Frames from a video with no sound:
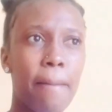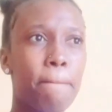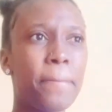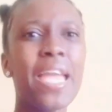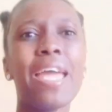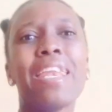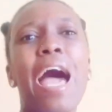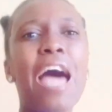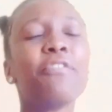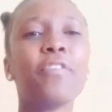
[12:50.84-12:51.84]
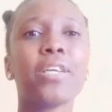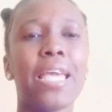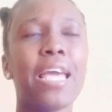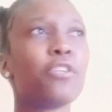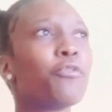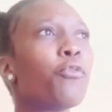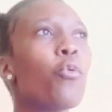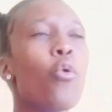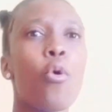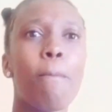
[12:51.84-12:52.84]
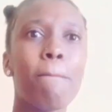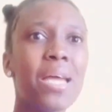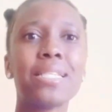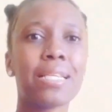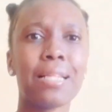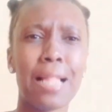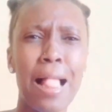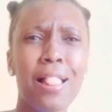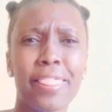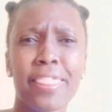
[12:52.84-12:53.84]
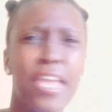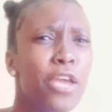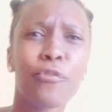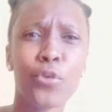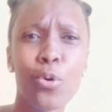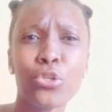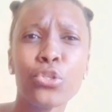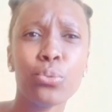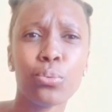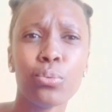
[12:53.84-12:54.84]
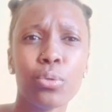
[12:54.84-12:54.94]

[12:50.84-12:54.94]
be an advocate for mental health, if not you?